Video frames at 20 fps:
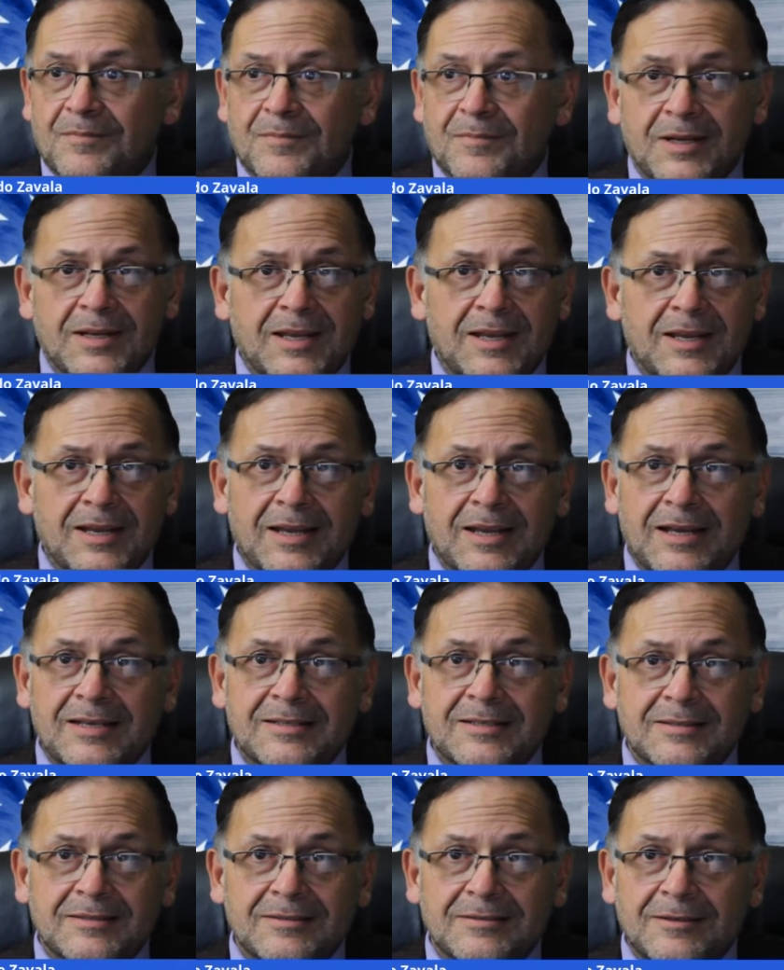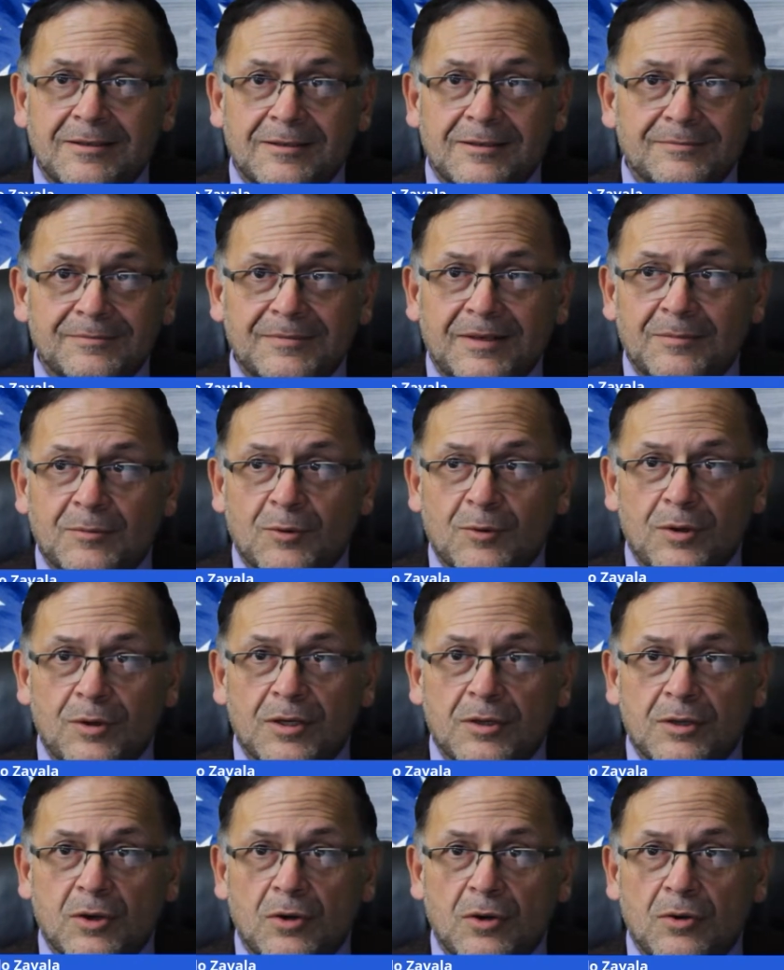But again, guys, I'm
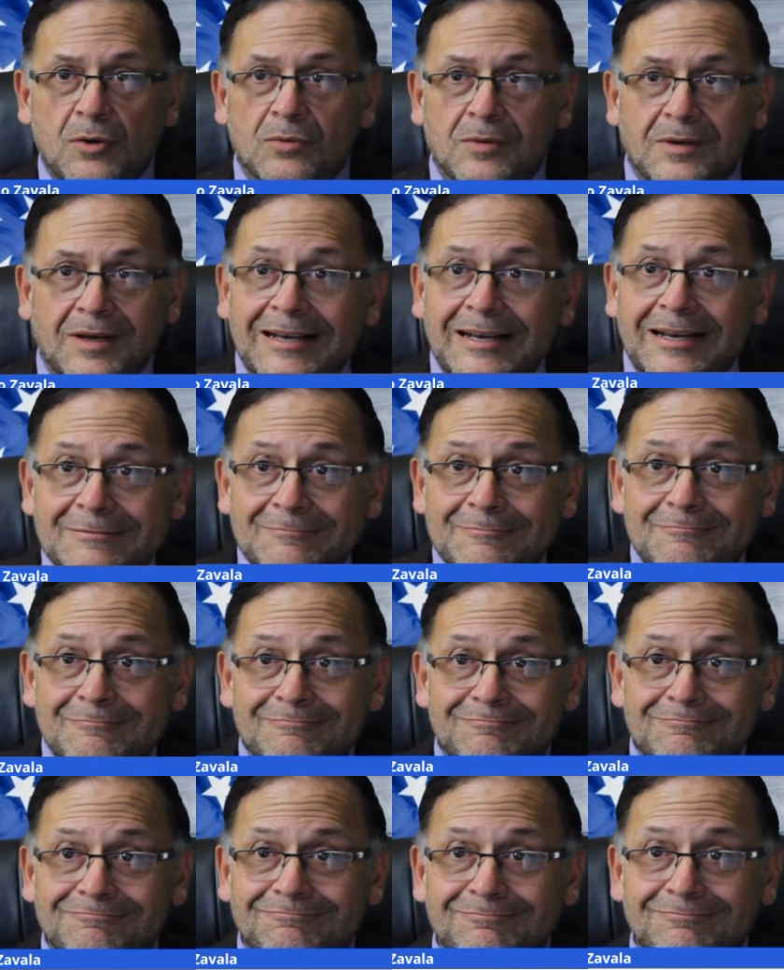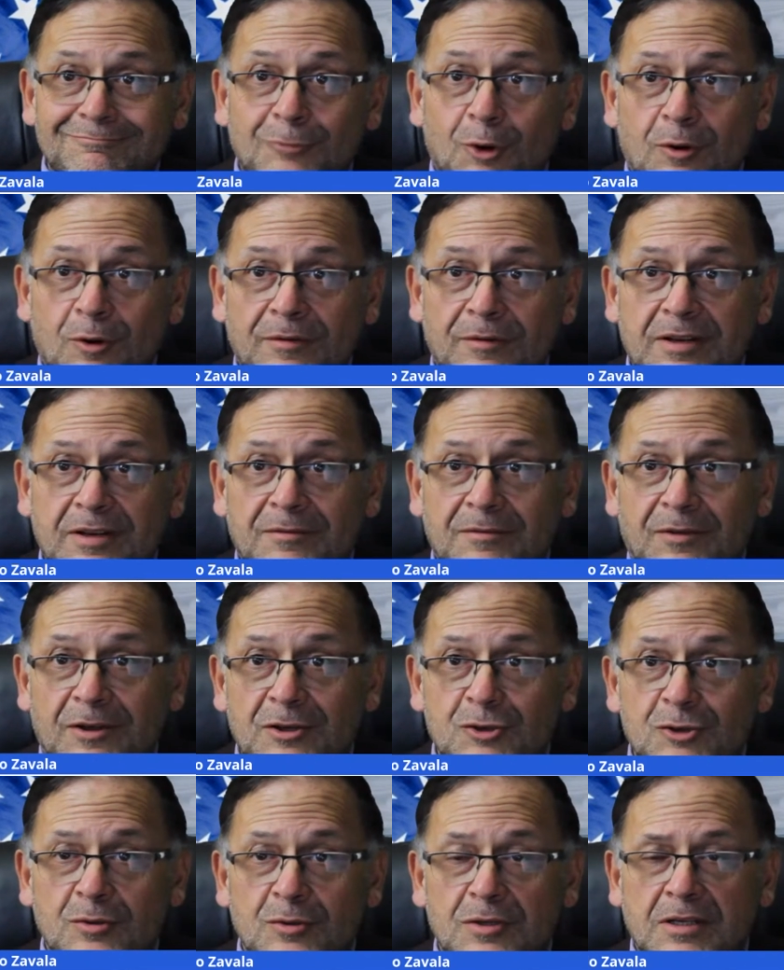going to go. I'm more of an
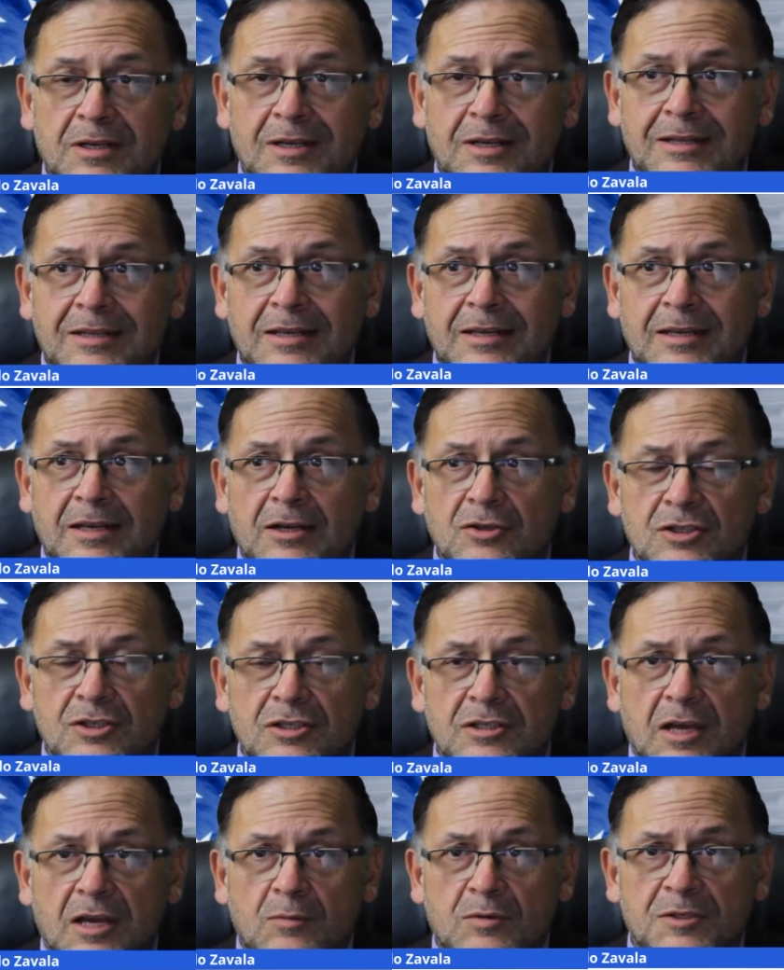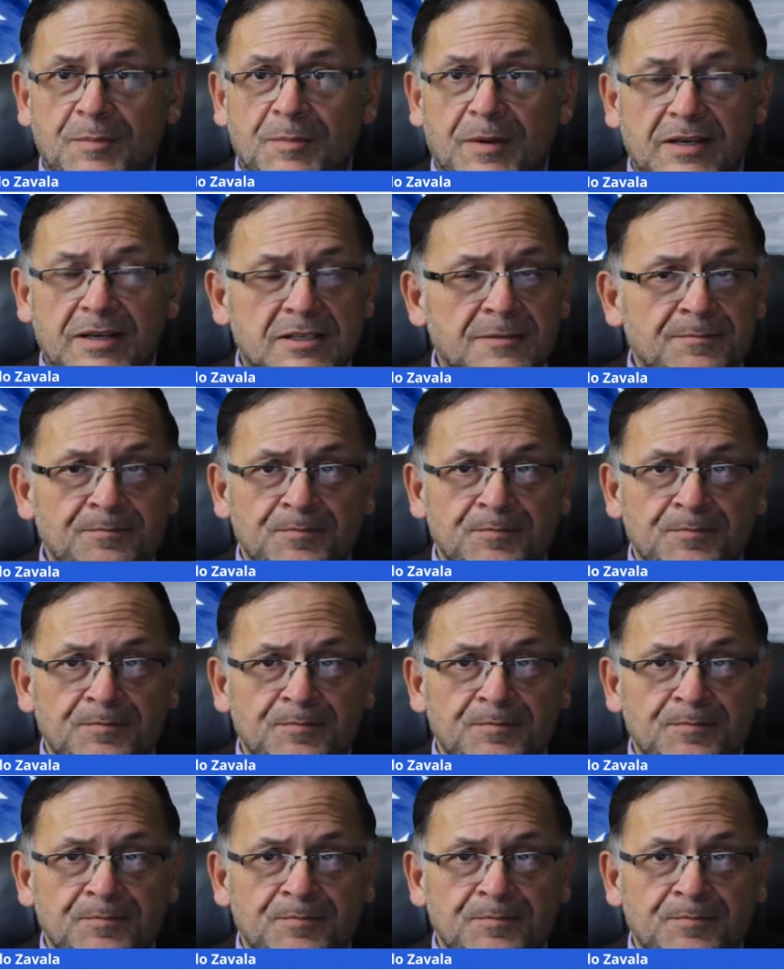adventurer than anything else in that respects.